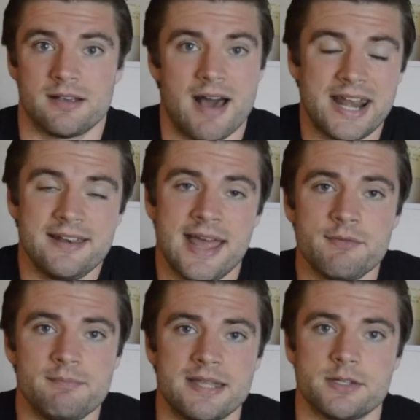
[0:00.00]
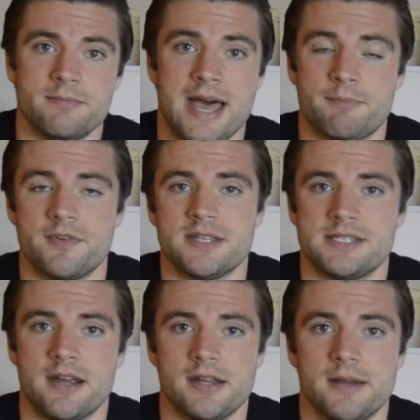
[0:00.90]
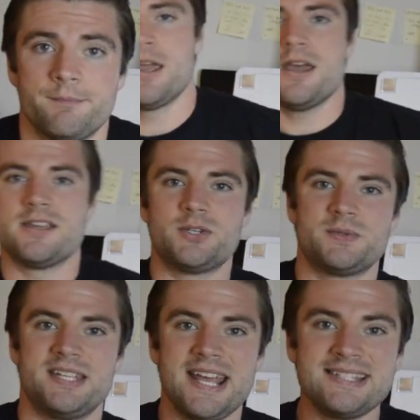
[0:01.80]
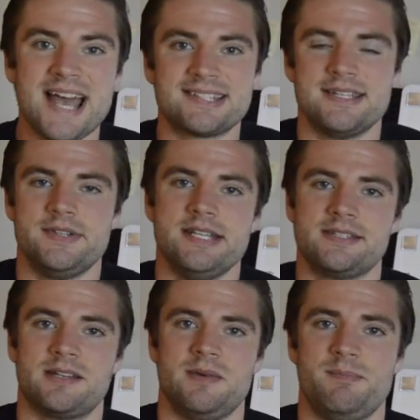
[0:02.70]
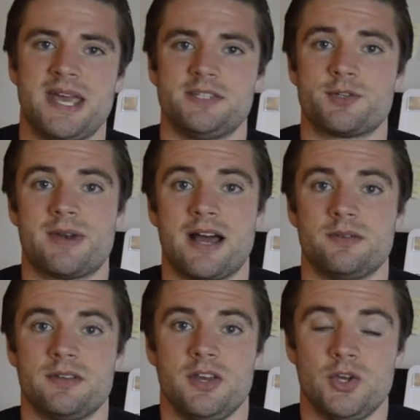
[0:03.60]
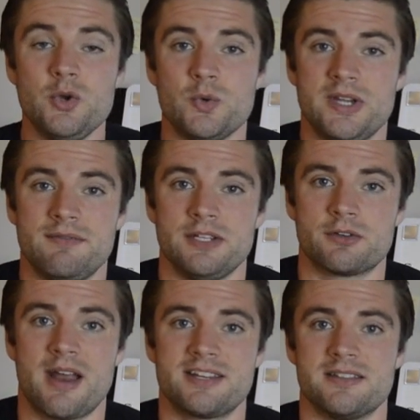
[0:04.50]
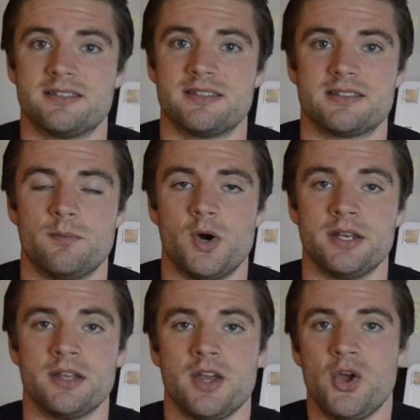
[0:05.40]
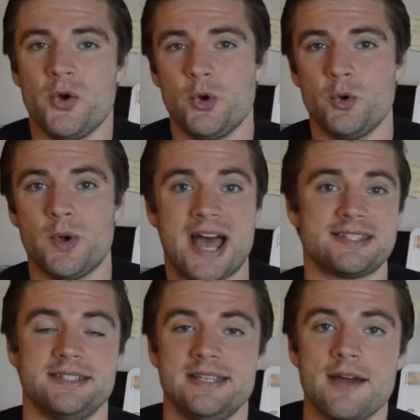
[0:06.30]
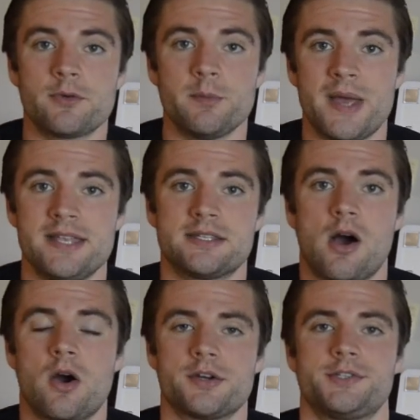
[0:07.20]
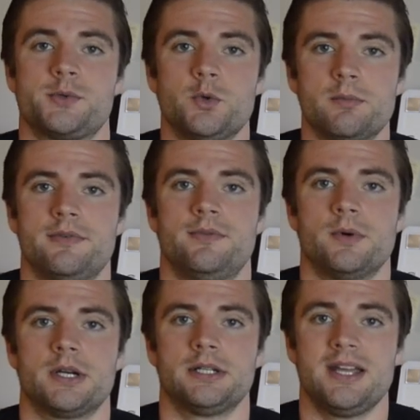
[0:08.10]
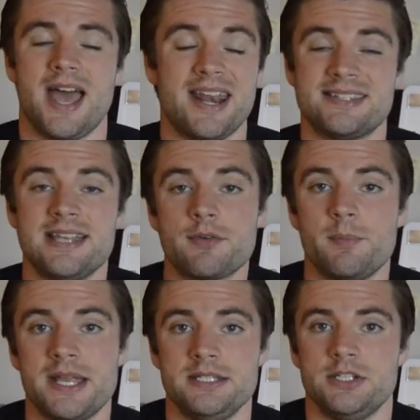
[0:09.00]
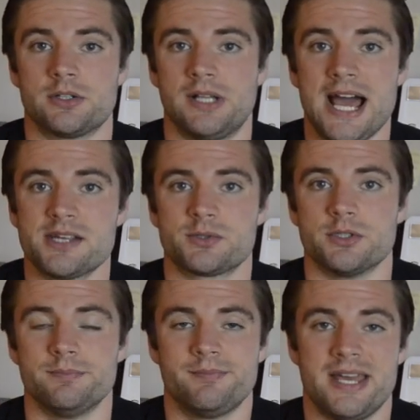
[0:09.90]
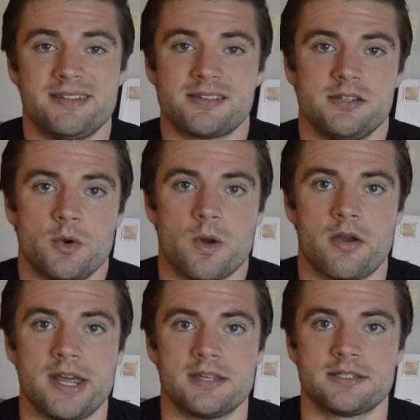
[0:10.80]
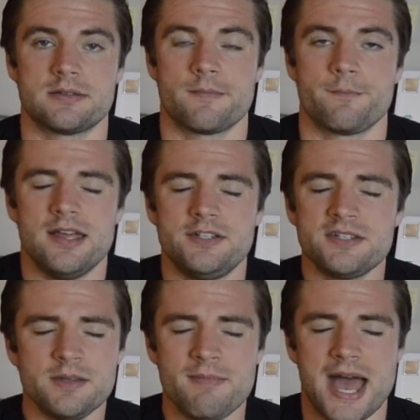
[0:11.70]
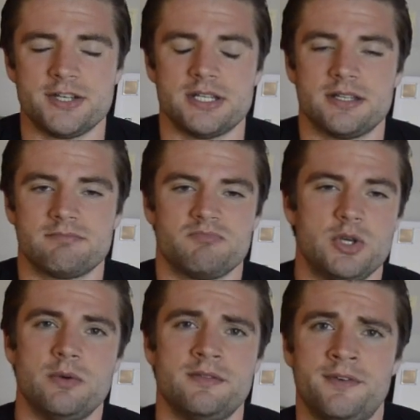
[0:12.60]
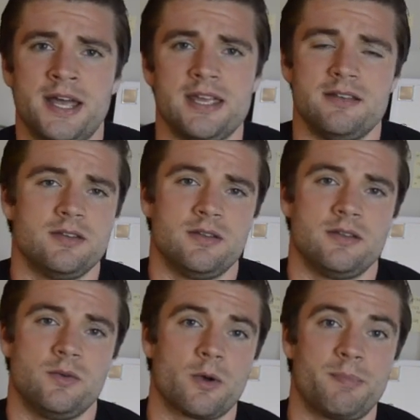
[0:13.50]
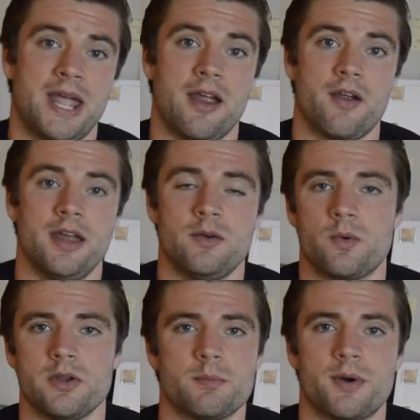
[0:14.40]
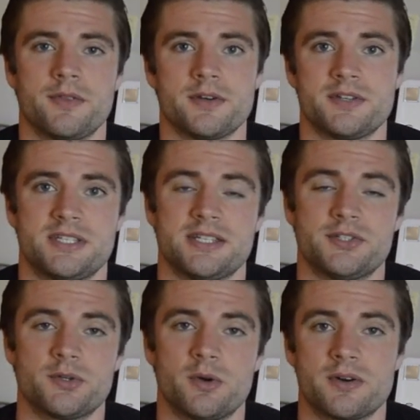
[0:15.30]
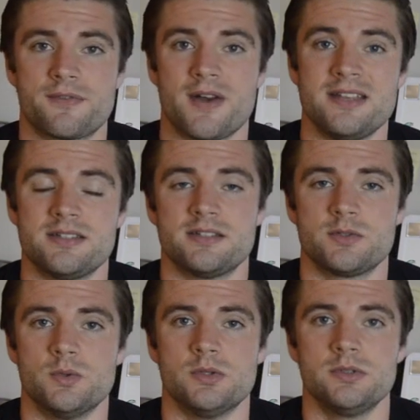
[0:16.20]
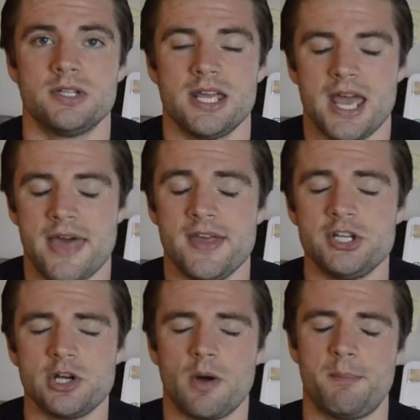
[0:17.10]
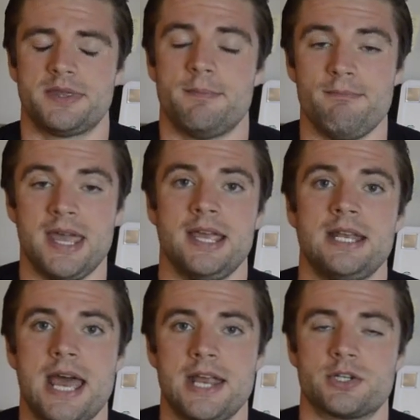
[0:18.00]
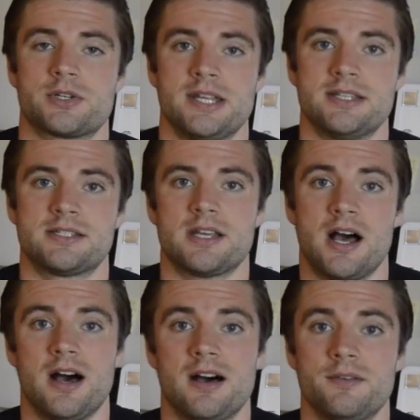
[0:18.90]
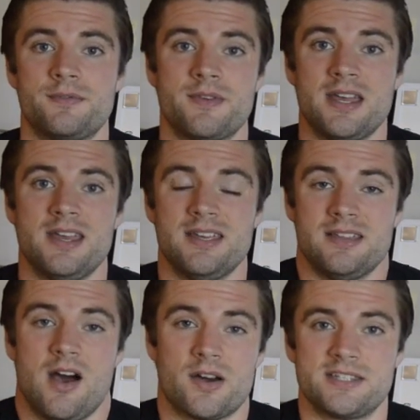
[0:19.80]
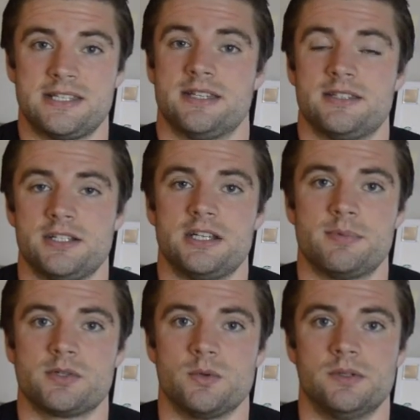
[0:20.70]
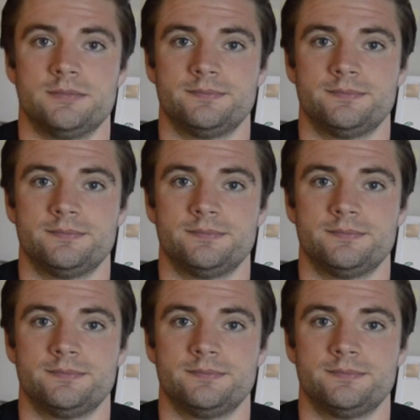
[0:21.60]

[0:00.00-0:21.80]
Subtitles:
I didn't have a mental map for this area. So today's activity is going to be based around you giving directions to someone who has never been to our school before, and has never been to your classroom, and doesn't know where it is. Just imagine you invite your parent or your brother or sister or a friend to school, and they show up at the main entrance of our citizenship school.